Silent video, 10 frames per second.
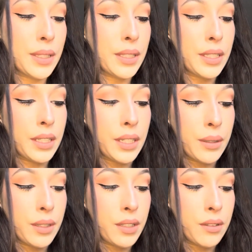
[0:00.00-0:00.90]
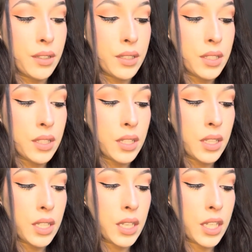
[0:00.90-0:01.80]
you know, and there's
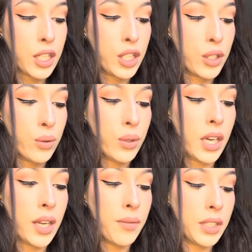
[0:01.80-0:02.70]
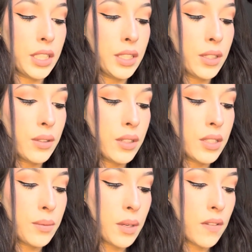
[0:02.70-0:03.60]
nothing that you can really do to
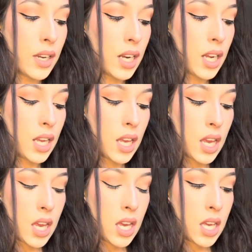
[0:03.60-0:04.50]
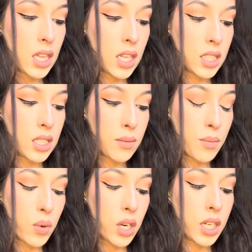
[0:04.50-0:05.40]
prevent it. That's
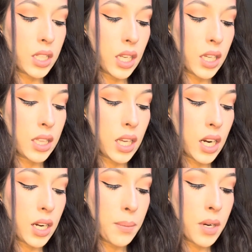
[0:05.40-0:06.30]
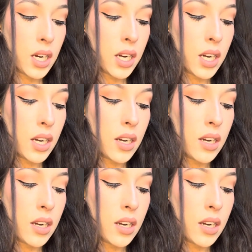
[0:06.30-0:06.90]
more on like their part.